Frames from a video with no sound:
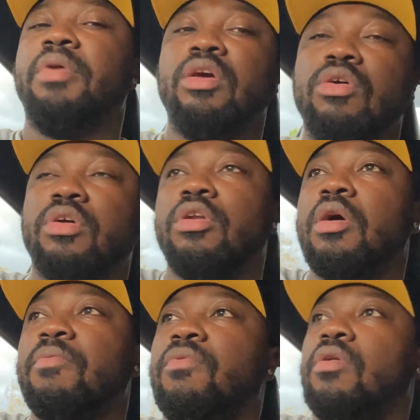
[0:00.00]
me
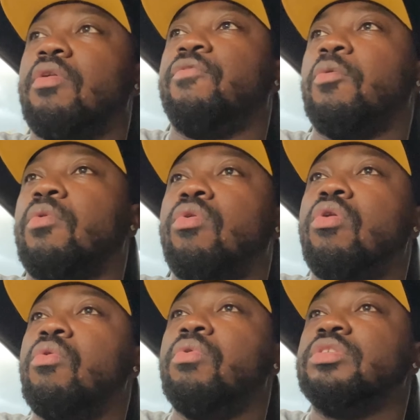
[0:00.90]
hooking up from a
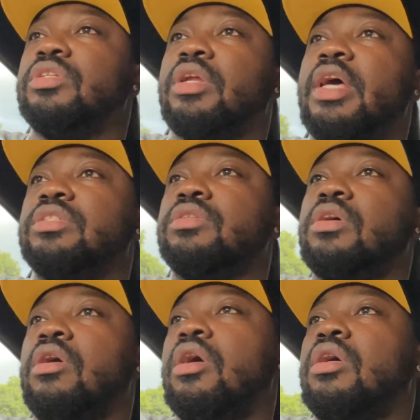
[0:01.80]
roll wasn't as
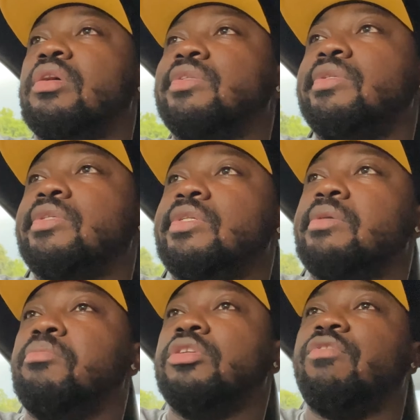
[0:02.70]
uh,
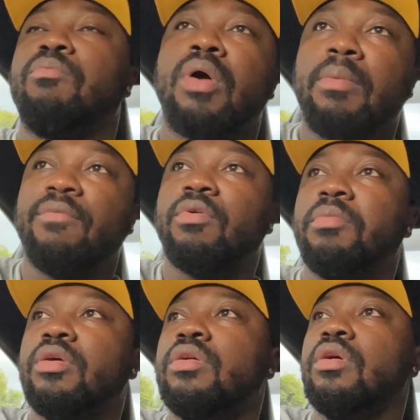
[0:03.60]
much of a problem
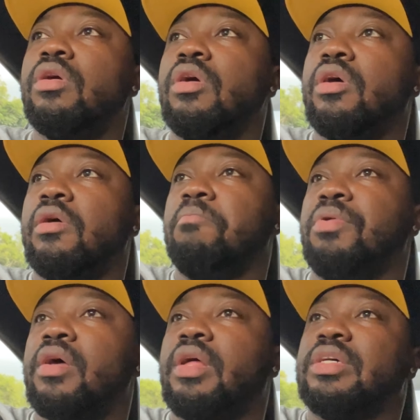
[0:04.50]
for me.
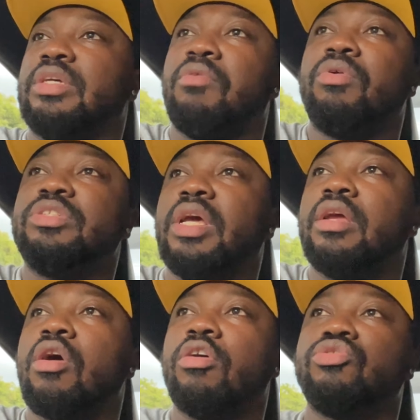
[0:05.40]
But like I said, once
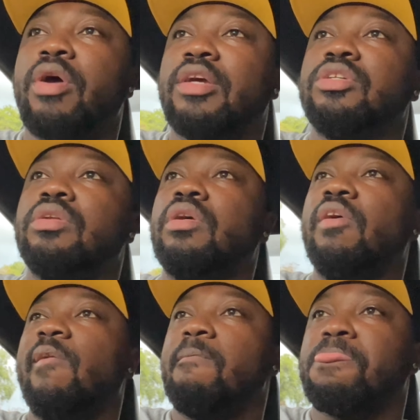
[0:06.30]
he caught
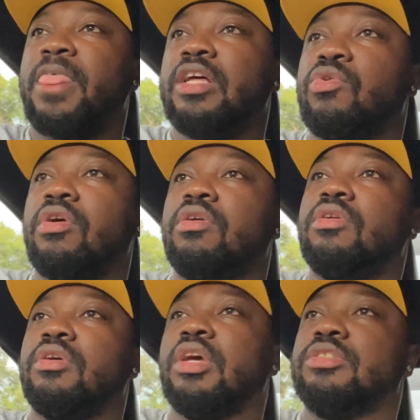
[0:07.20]
traction, that's
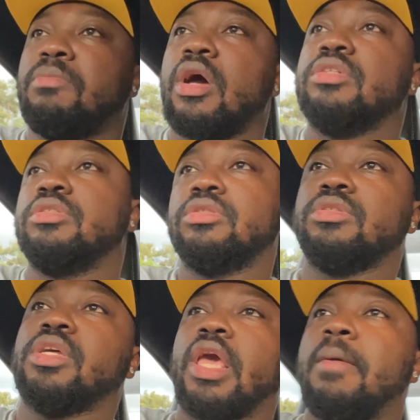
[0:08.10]
where uh, his mods
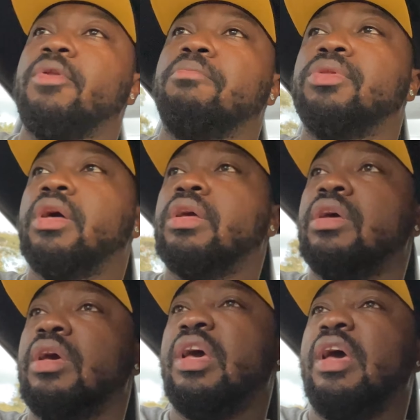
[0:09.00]
came into
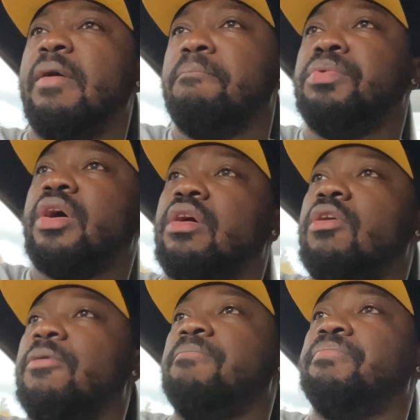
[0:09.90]
play.
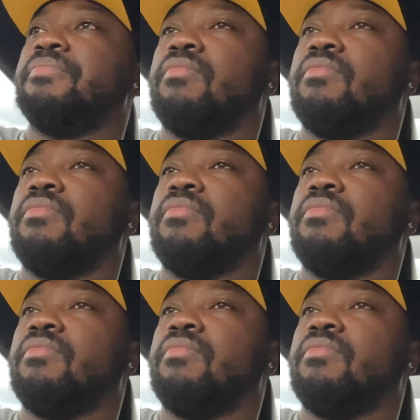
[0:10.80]
But um,